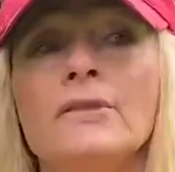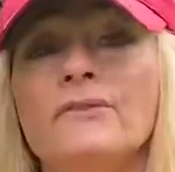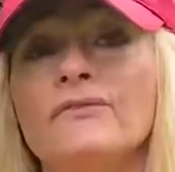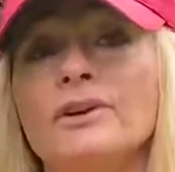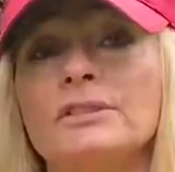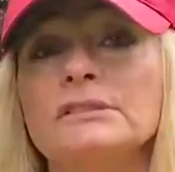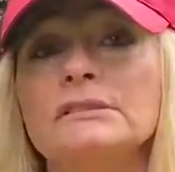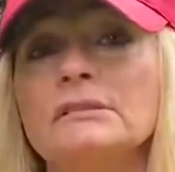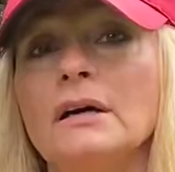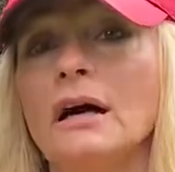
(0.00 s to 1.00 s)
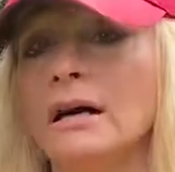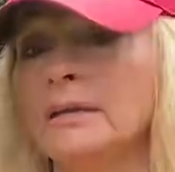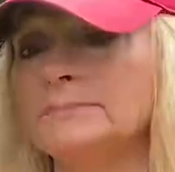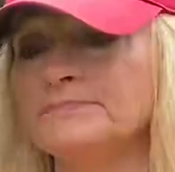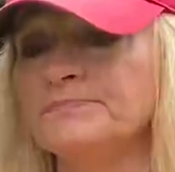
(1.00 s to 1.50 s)
The first
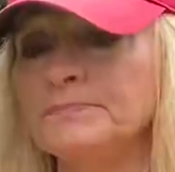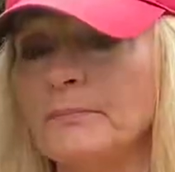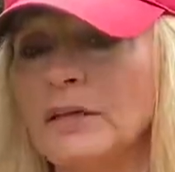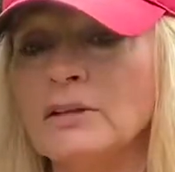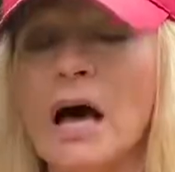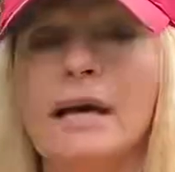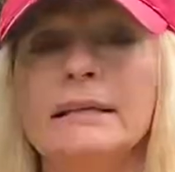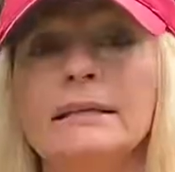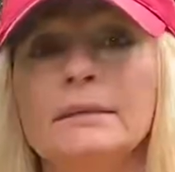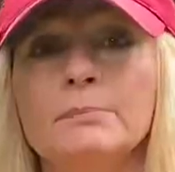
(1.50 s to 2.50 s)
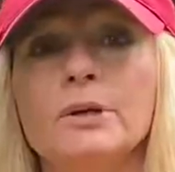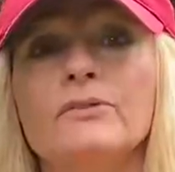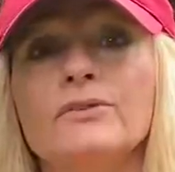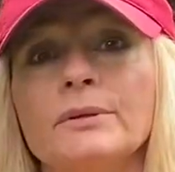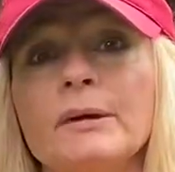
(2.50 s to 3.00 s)
line in the book
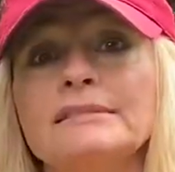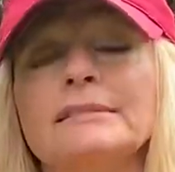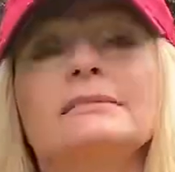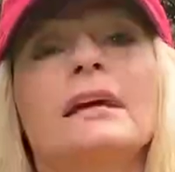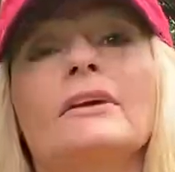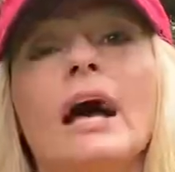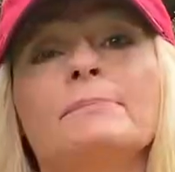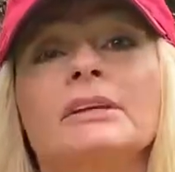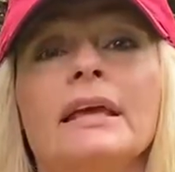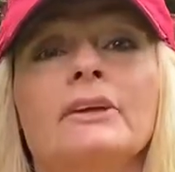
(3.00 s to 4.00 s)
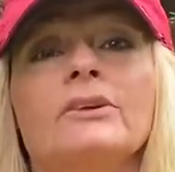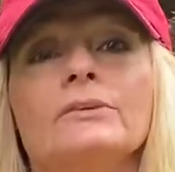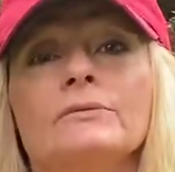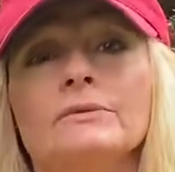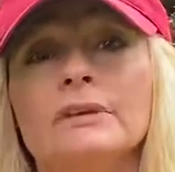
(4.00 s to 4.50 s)
for the pesticide applicator
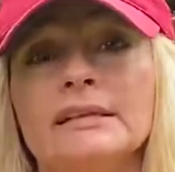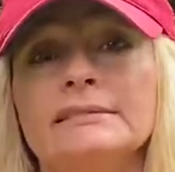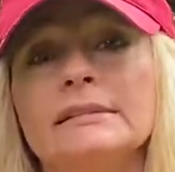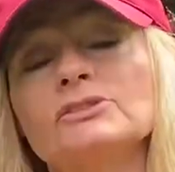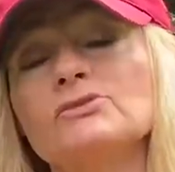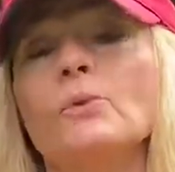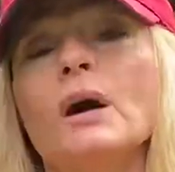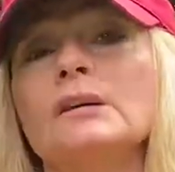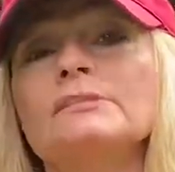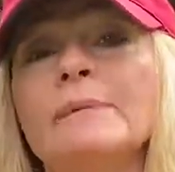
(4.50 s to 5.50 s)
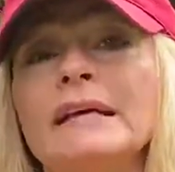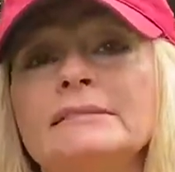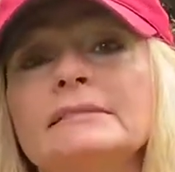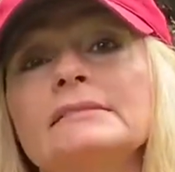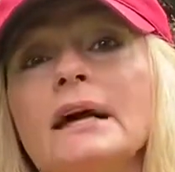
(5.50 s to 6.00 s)
license was,
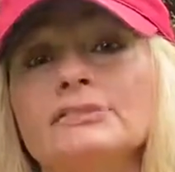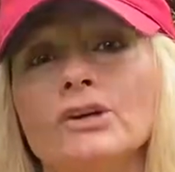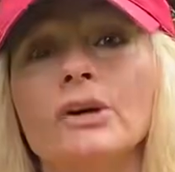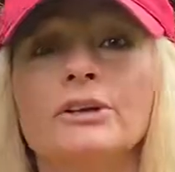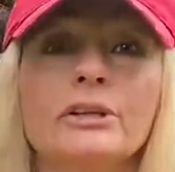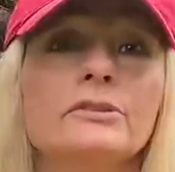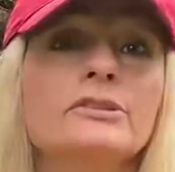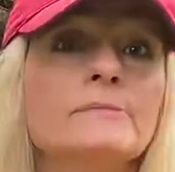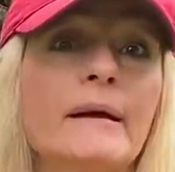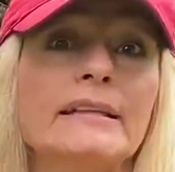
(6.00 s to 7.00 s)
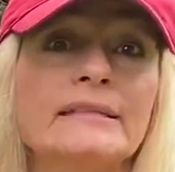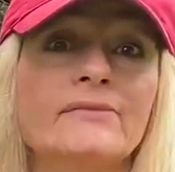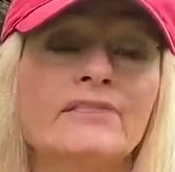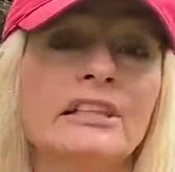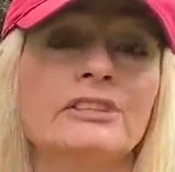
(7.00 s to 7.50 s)
pesticides are killers by
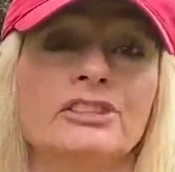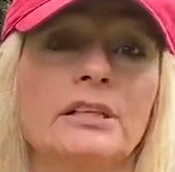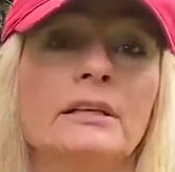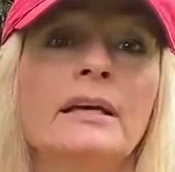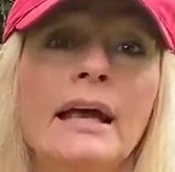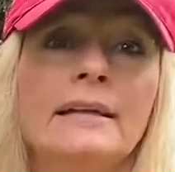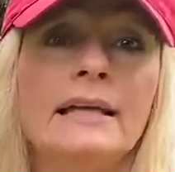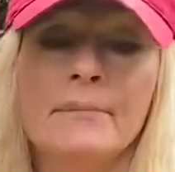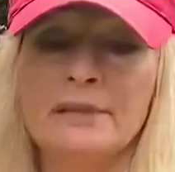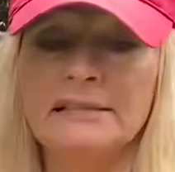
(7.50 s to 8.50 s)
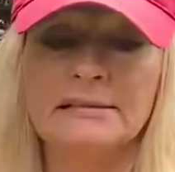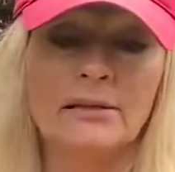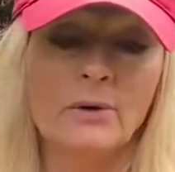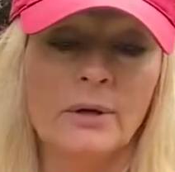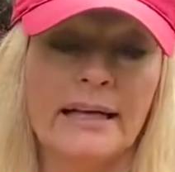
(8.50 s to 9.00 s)
definition, and that means
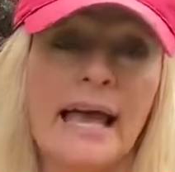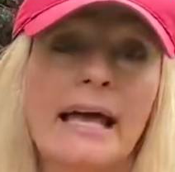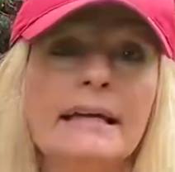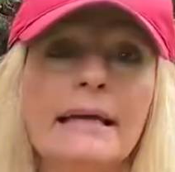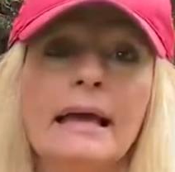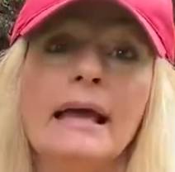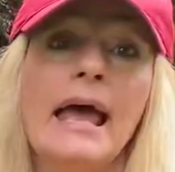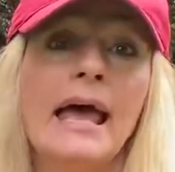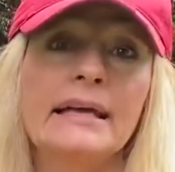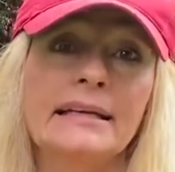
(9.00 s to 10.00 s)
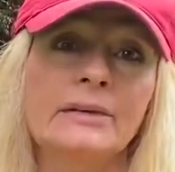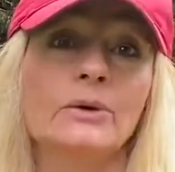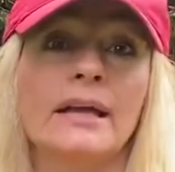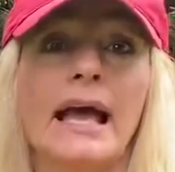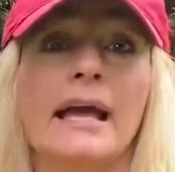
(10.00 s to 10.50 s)
organic and
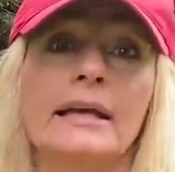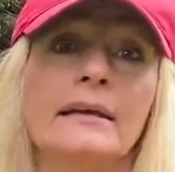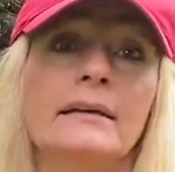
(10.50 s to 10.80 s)
inorganic.